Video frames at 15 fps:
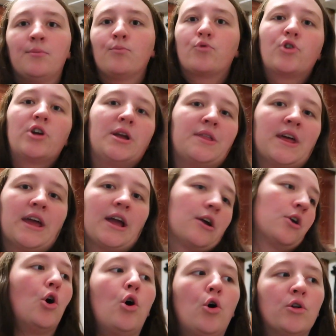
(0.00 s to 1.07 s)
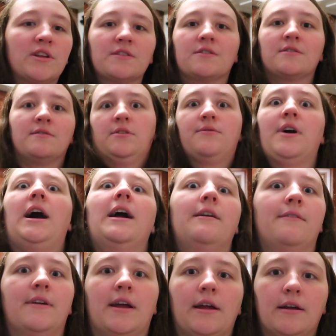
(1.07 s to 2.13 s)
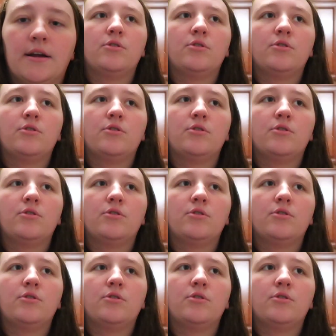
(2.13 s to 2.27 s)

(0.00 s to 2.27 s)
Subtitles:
breathing. Goal is surviving.